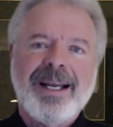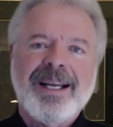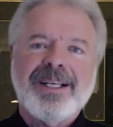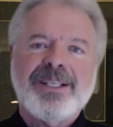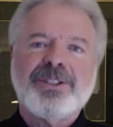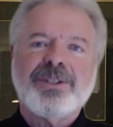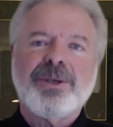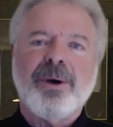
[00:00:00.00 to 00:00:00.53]

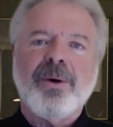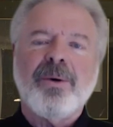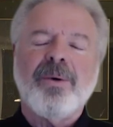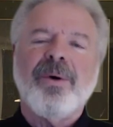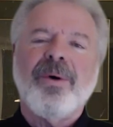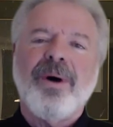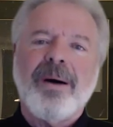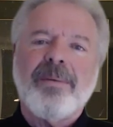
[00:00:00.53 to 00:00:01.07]

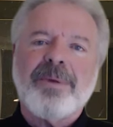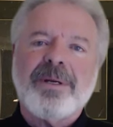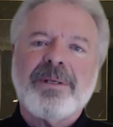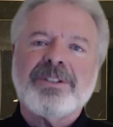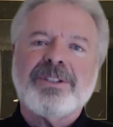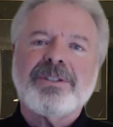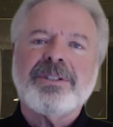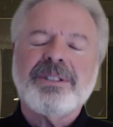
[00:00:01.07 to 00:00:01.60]
So I'm going
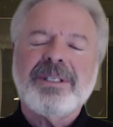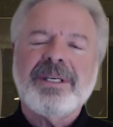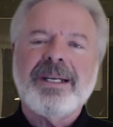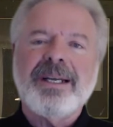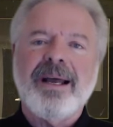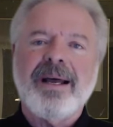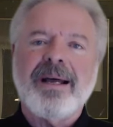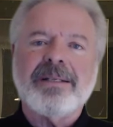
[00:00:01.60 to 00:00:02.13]
to just
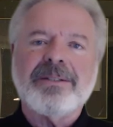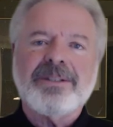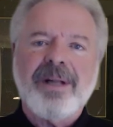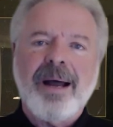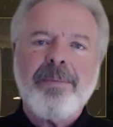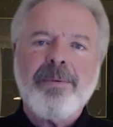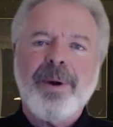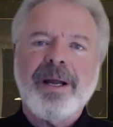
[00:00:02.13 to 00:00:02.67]

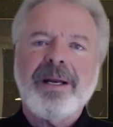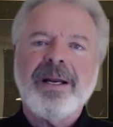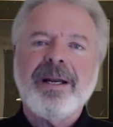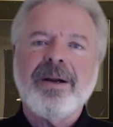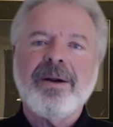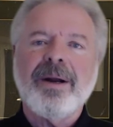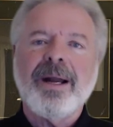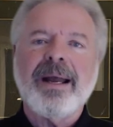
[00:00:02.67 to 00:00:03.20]
stop right
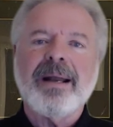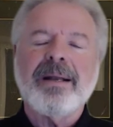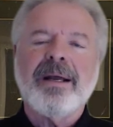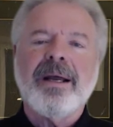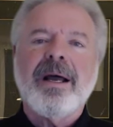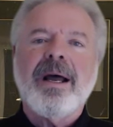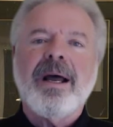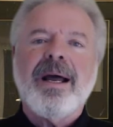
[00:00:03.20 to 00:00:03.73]
here and
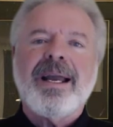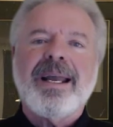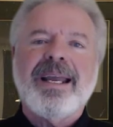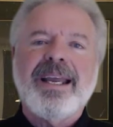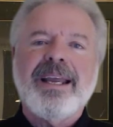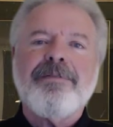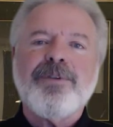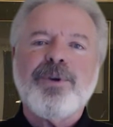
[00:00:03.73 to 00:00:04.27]

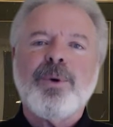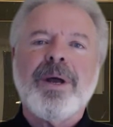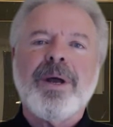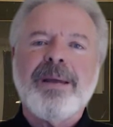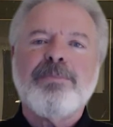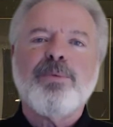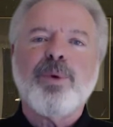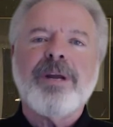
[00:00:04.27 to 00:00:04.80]
give you
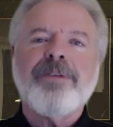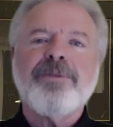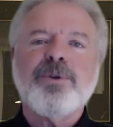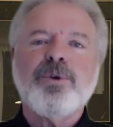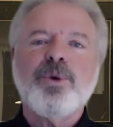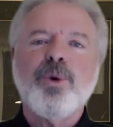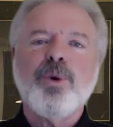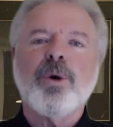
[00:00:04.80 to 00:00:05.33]
a brief
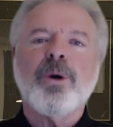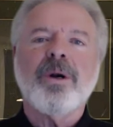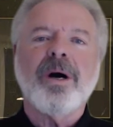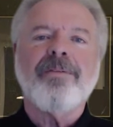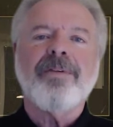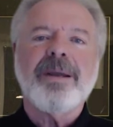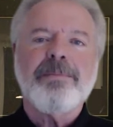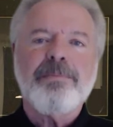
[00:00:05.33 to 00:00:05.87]
tour
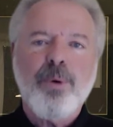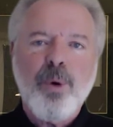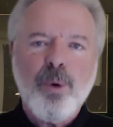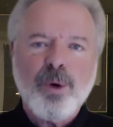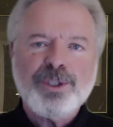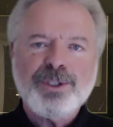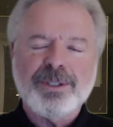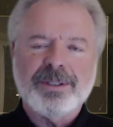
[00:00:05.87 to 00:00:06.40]
of a
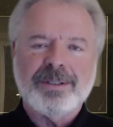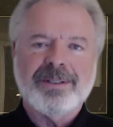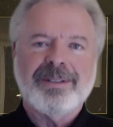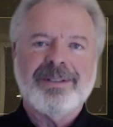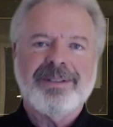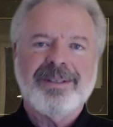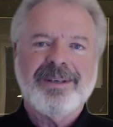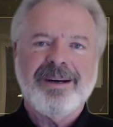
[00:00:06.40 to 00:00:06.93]
portion
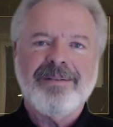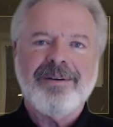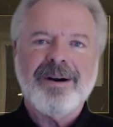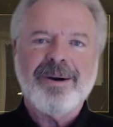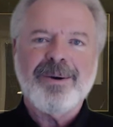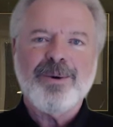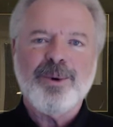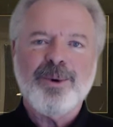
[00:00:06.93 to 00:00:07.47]
of
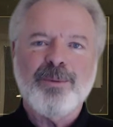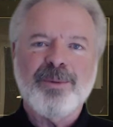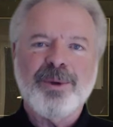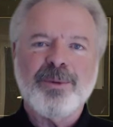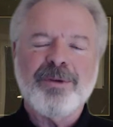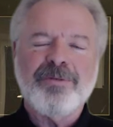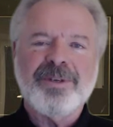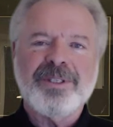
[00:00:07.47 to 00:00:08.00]
our home
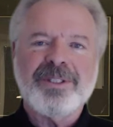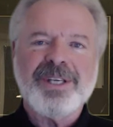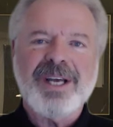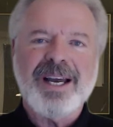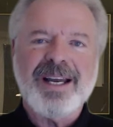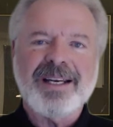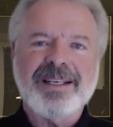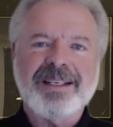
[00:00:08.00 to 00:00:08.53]
that we've
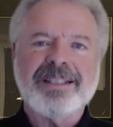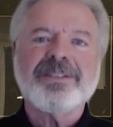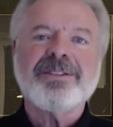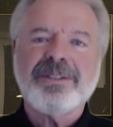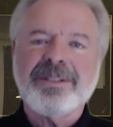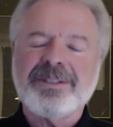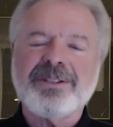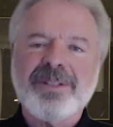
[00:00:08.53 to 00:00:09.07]
designed.
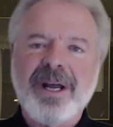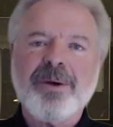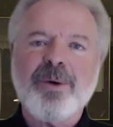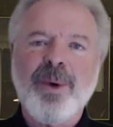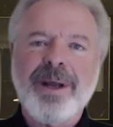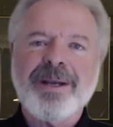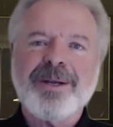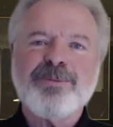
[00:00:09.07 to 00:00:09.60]
It's not
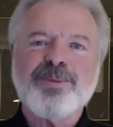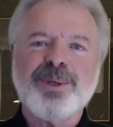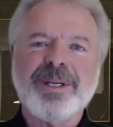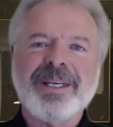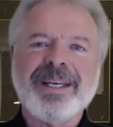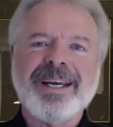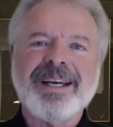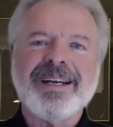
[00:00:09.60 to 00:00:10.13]
quite
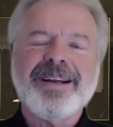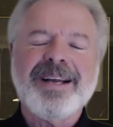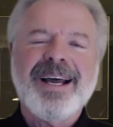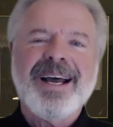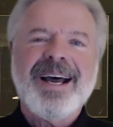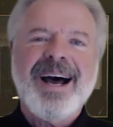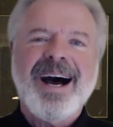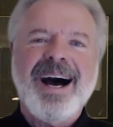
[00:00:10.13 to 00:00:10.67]
complete yet,
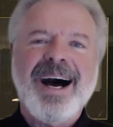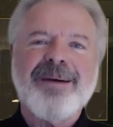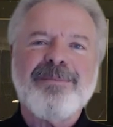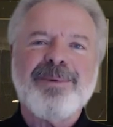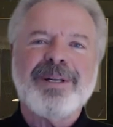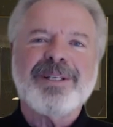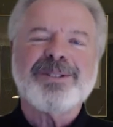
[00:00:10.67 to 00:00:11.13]
but it's